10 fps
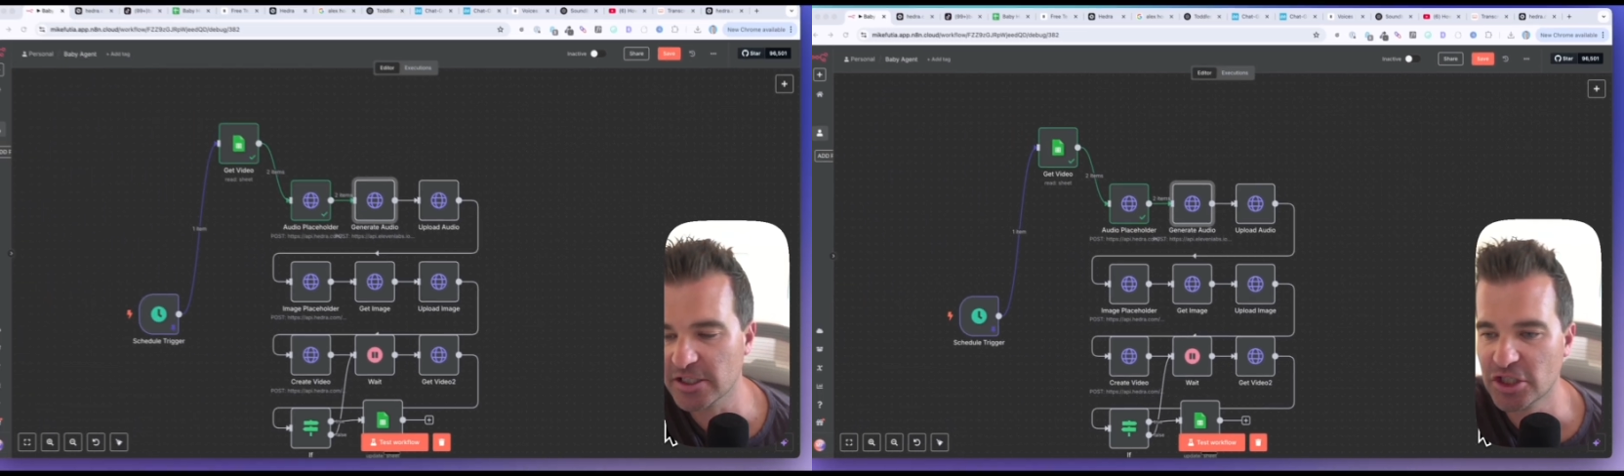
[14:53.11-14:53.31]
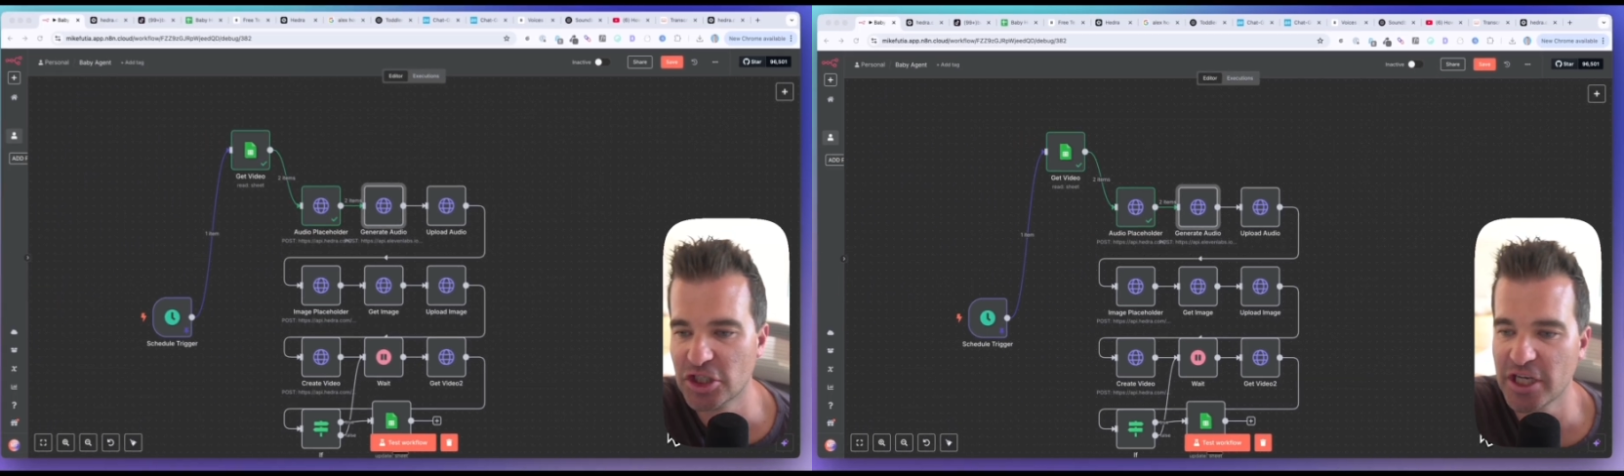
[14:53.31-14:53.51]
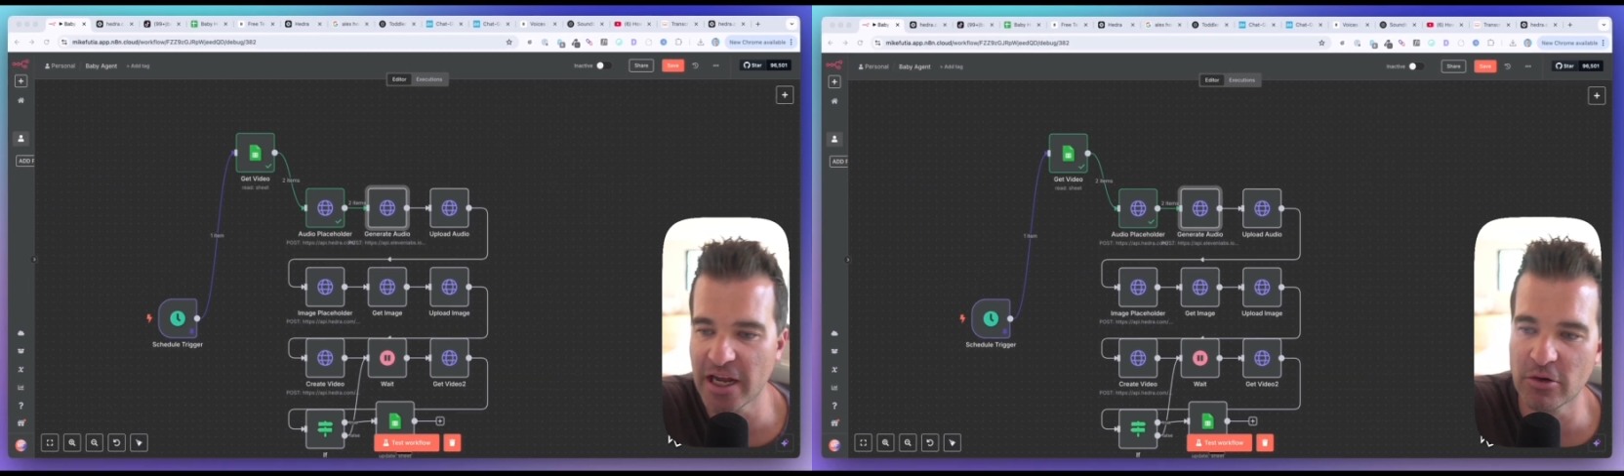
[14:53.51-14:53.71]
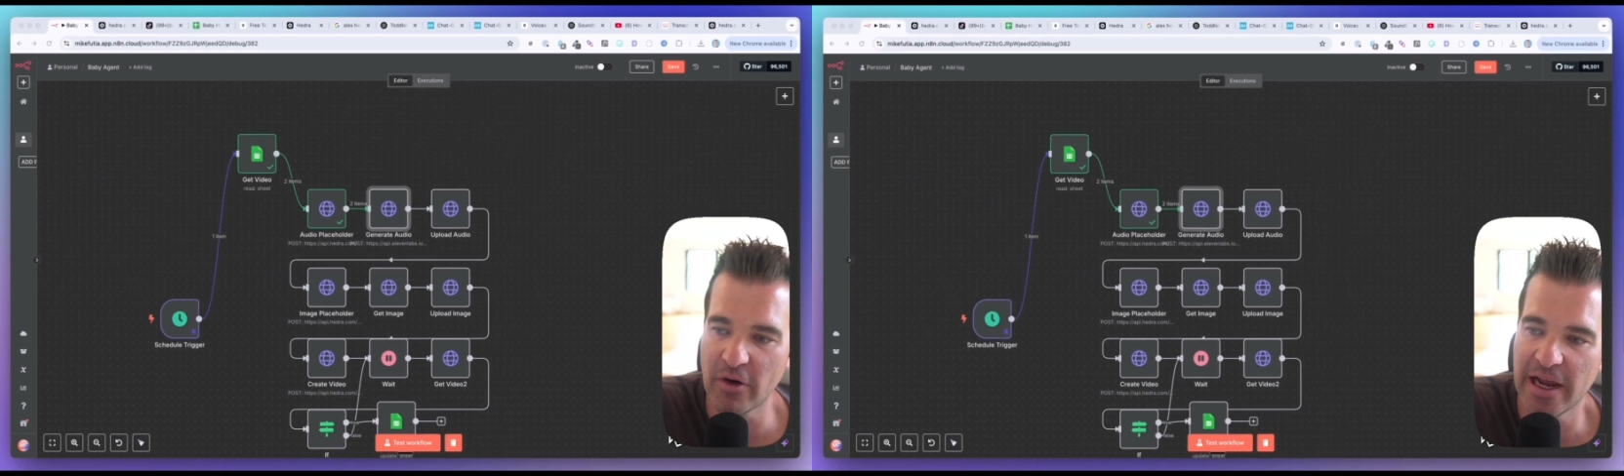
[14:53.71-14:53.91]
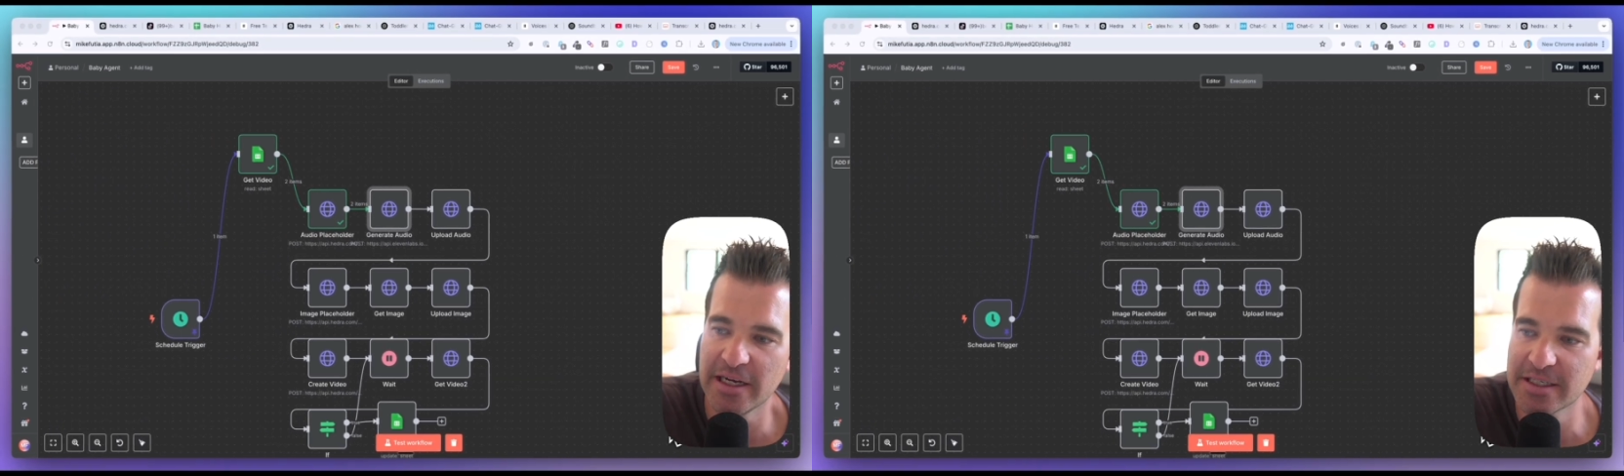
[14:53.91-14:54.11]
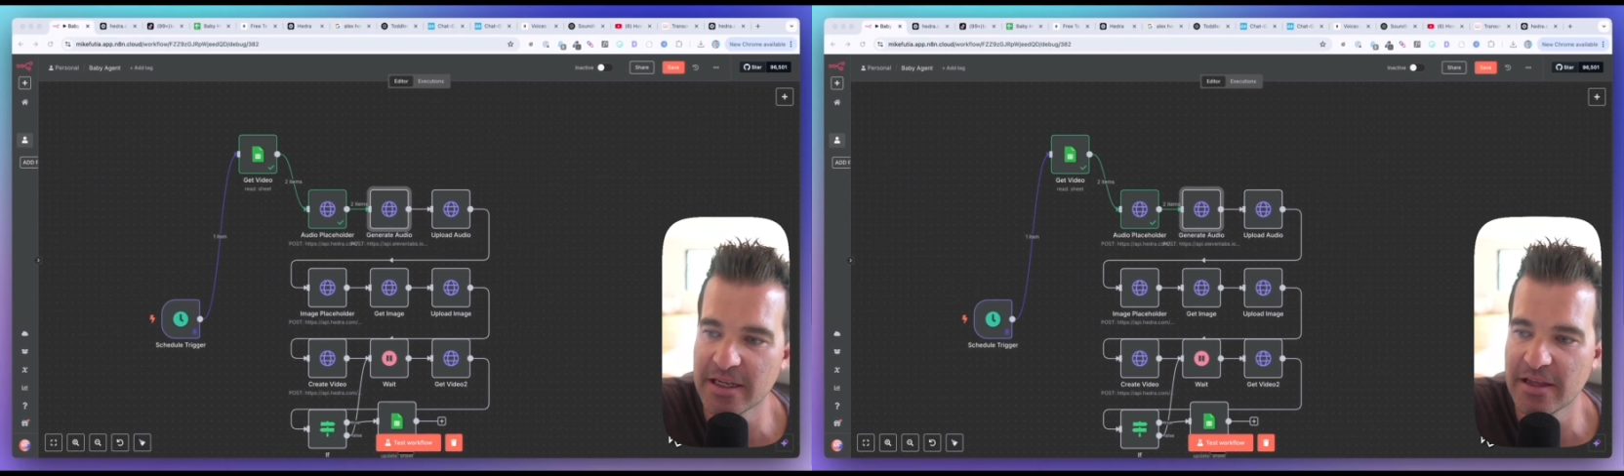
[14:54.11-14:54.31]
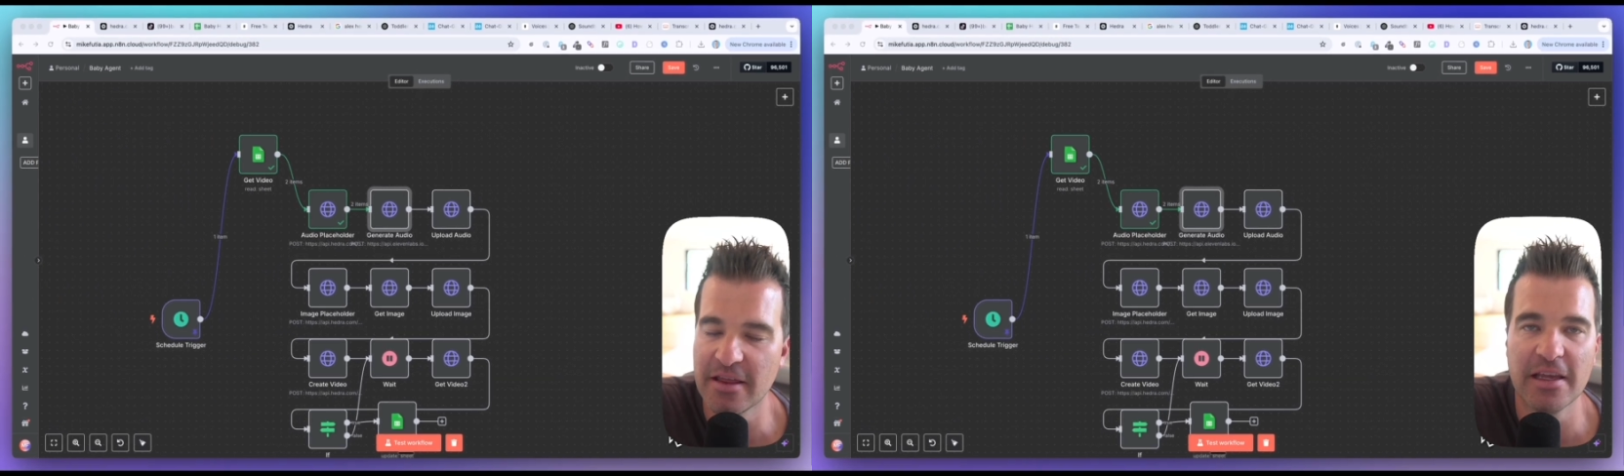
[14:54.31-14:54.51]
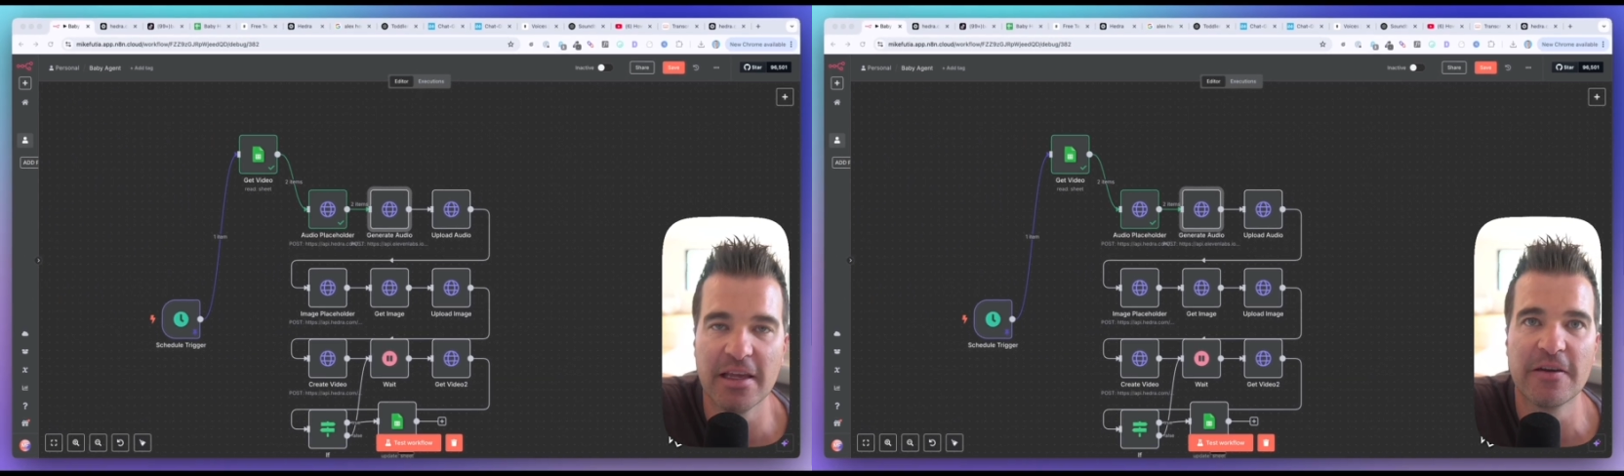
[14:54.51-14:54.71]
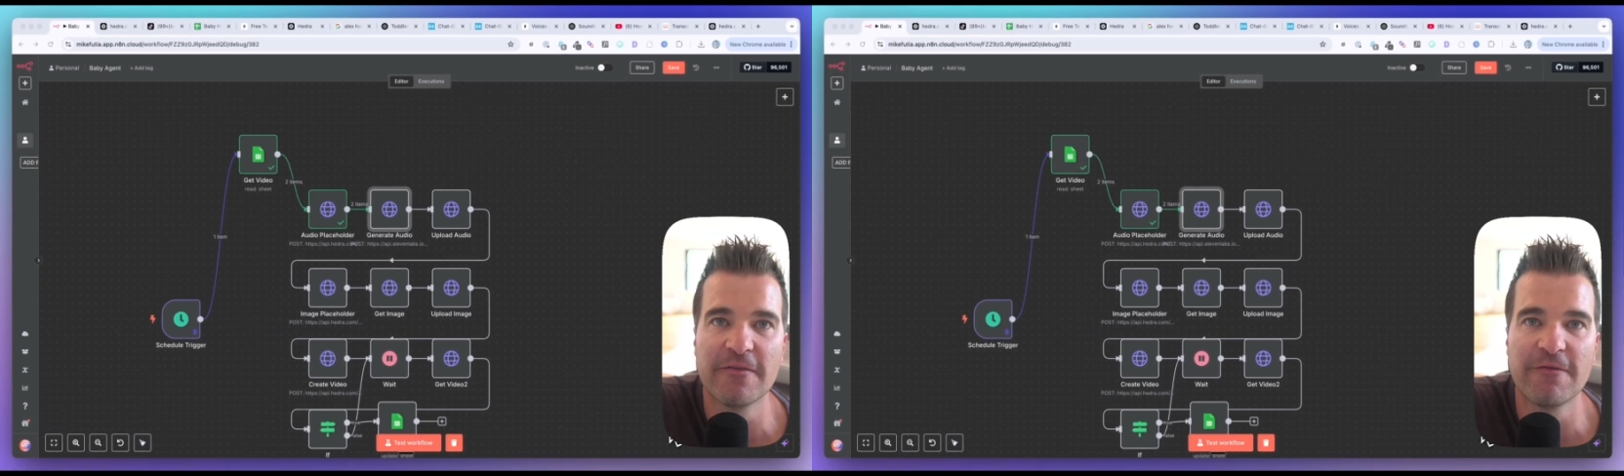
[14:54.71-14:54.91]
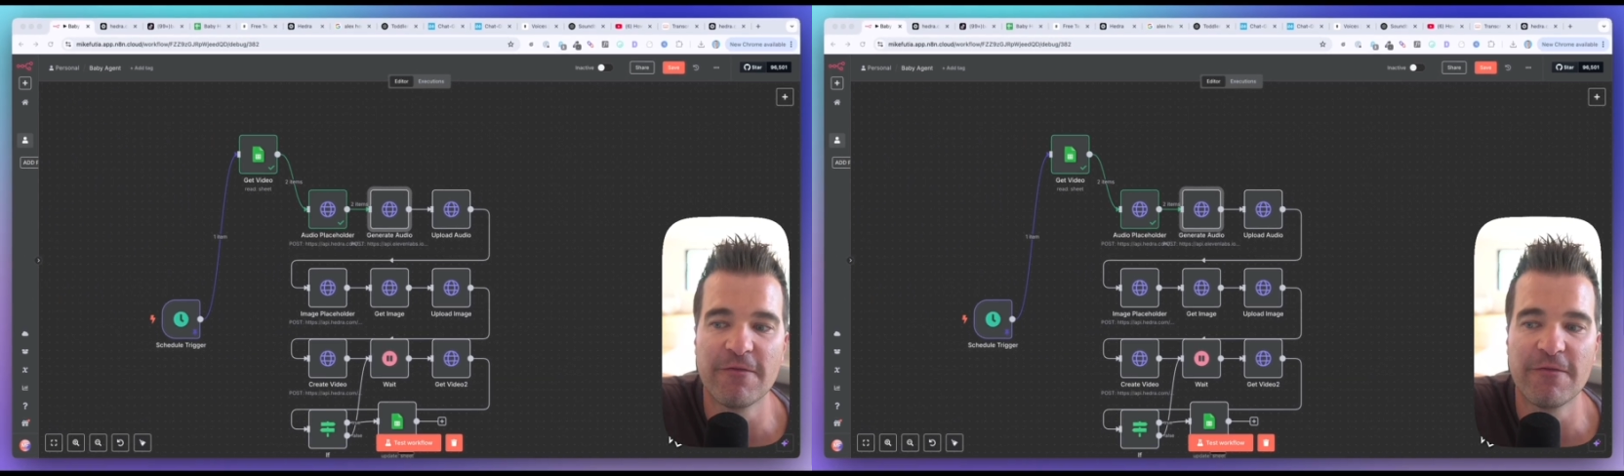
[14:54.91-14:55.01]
generate the